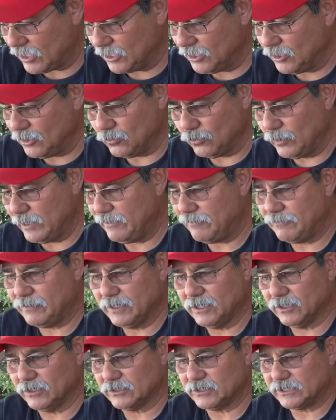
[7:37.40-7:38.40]
can do
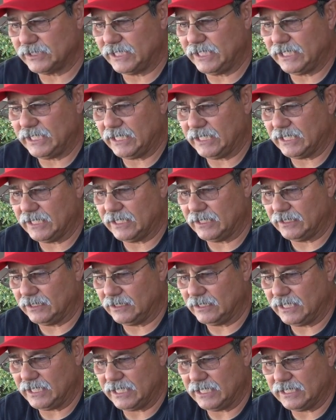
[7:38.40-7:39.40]
refills
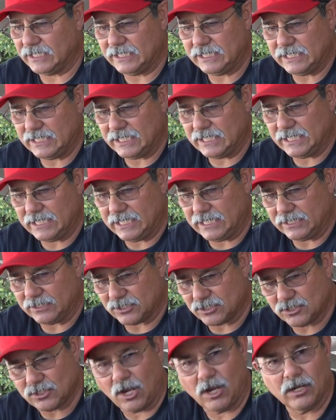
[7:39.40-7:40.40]
in
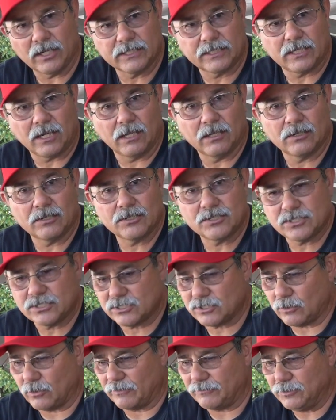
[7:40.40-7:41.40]
solid colors.
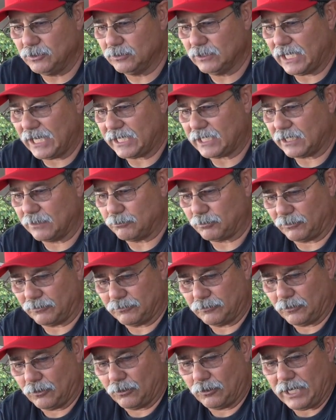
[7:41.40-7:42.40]
So if you like and
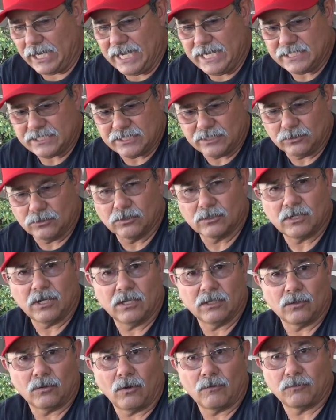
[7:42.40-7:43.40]
prefer a single
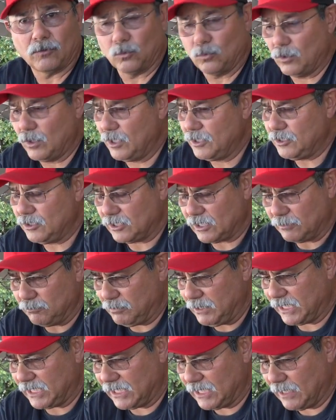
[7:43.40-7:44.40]
color over one, you can
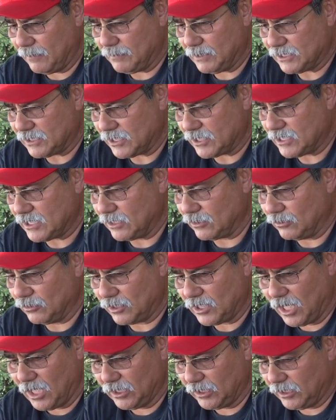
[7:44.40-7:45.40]
pick it up as a single
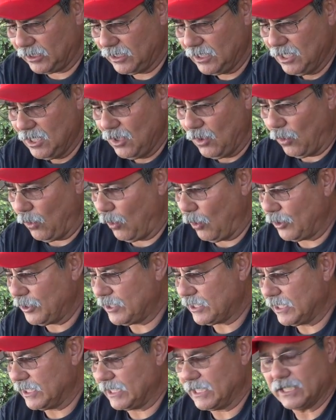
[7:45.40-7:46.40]
color, or
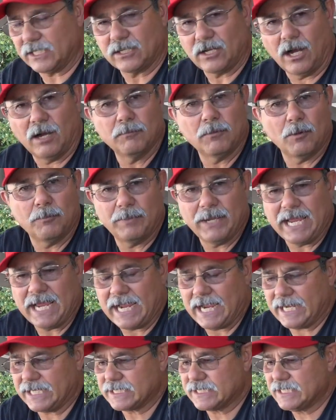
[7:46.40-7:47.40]
you can get combo
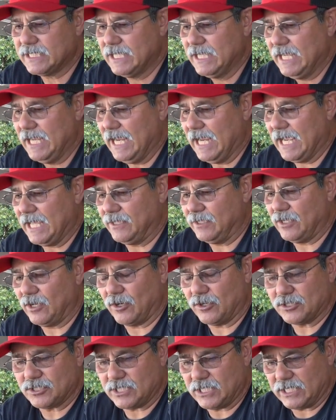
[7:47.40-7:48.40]
packs, and
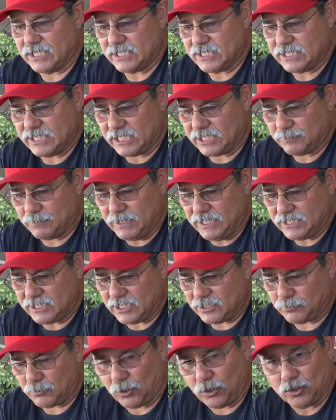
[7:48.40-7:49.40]
there's 6
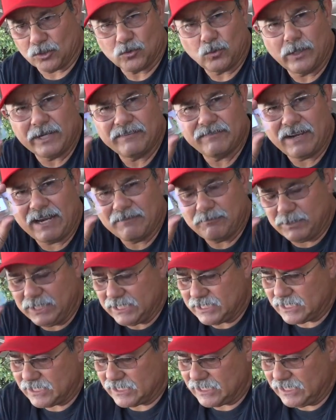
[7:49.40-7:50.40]
pieces per, 25
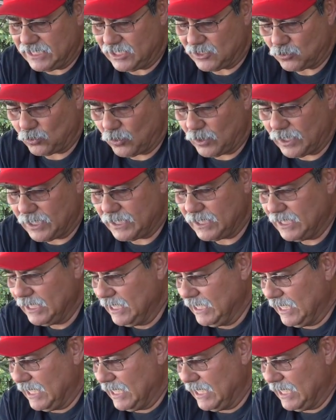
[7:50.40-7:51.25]
pieces in each one.